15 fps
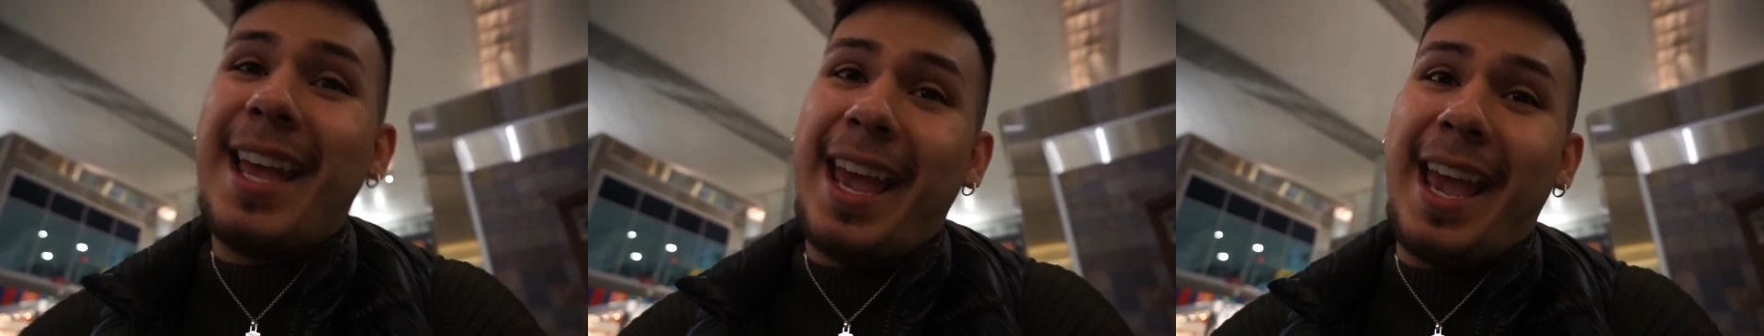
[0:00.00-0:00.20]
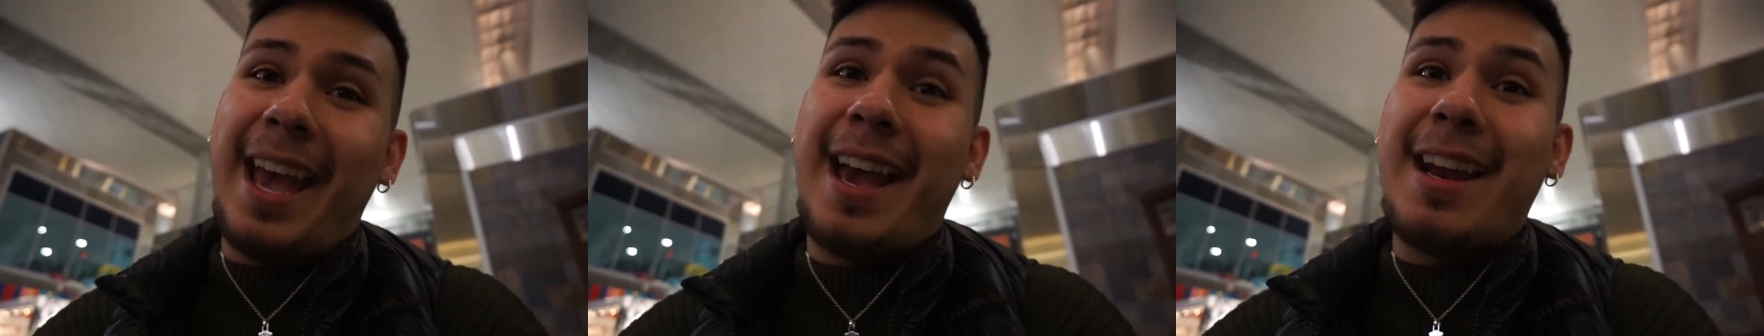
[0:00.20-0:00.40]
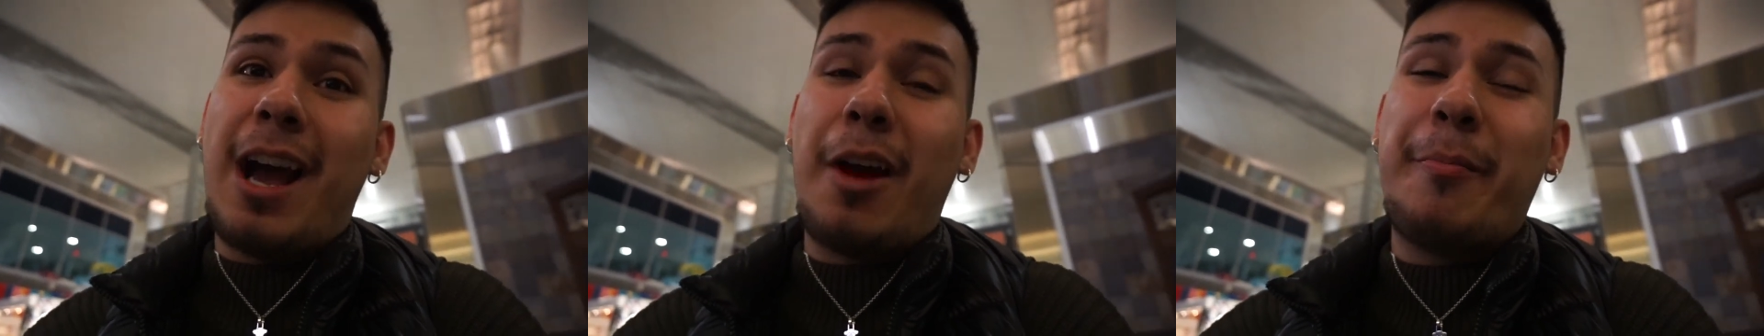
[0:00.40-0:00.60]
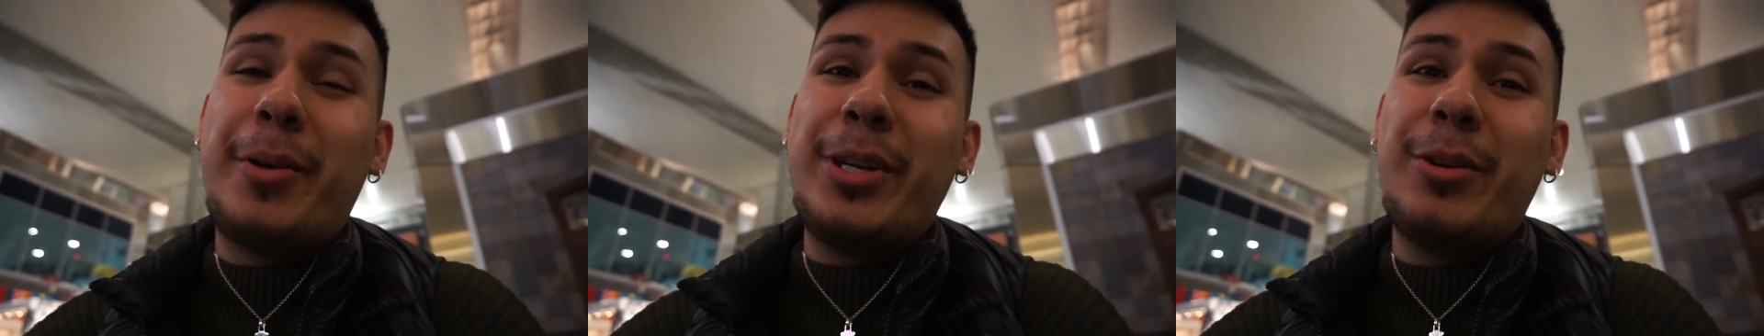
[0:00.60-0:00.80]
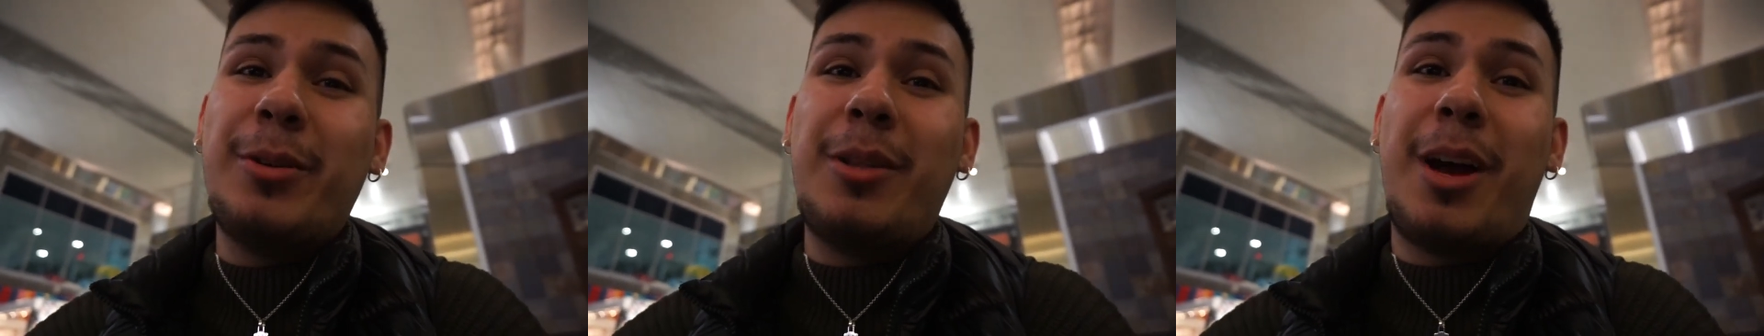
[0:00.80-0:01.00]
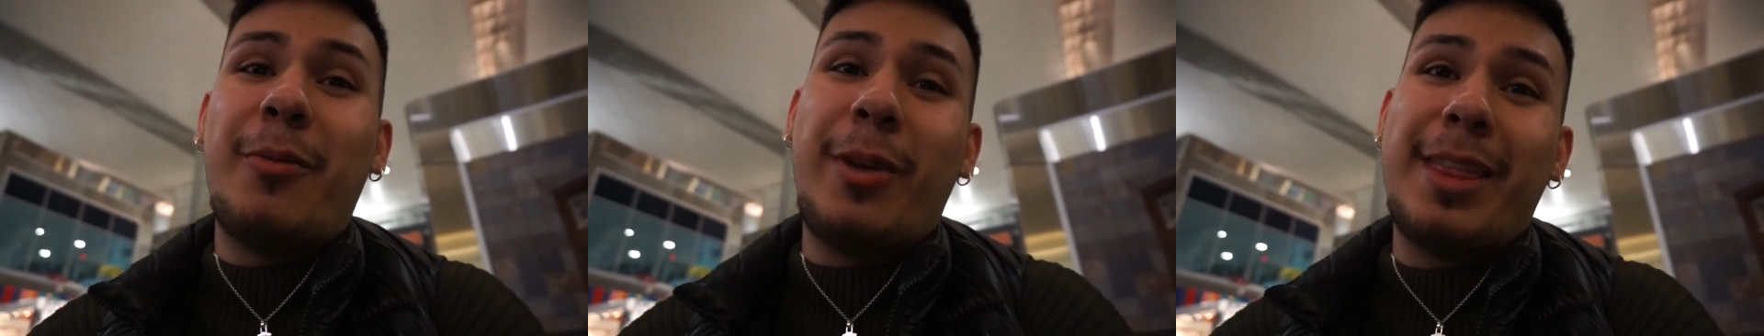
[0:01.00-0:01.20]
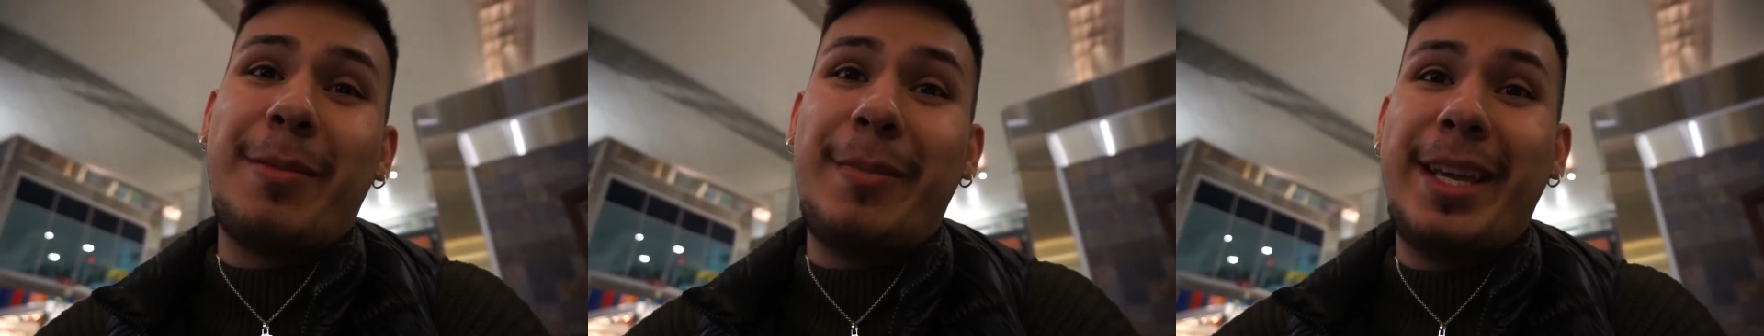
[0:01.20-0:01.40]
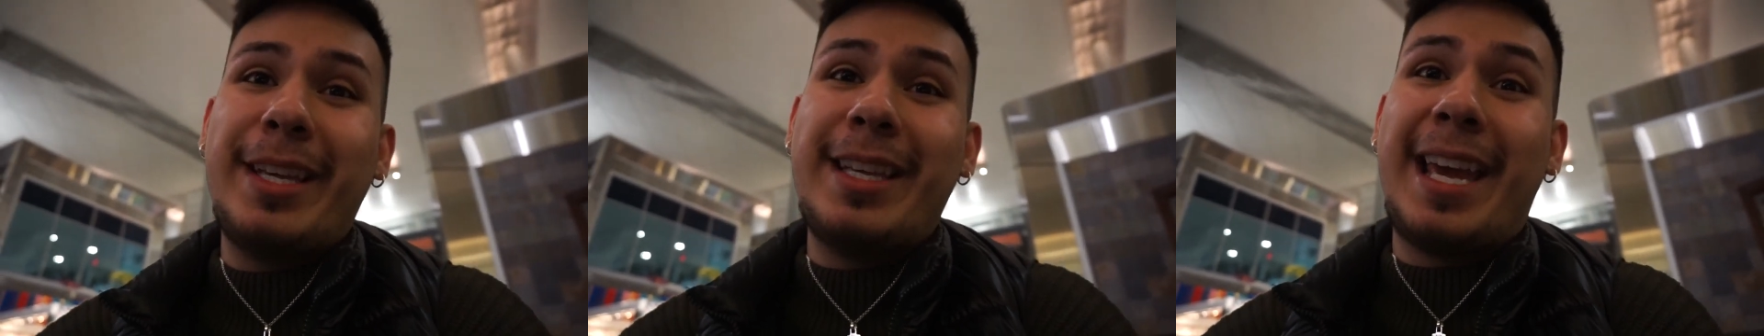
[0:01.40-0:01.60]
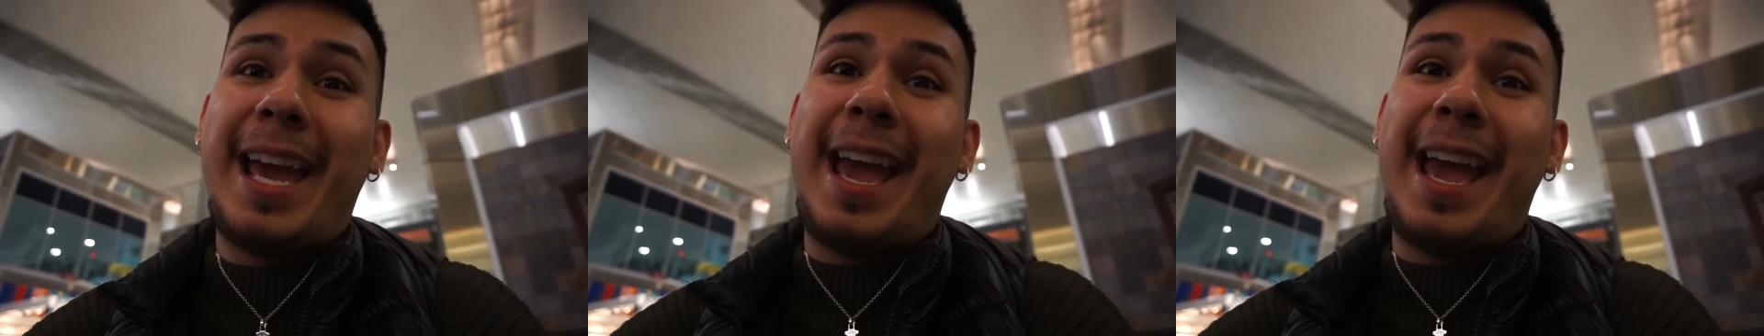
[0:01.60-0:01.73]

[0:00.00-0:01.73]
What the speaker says: and I'll bring you along with me.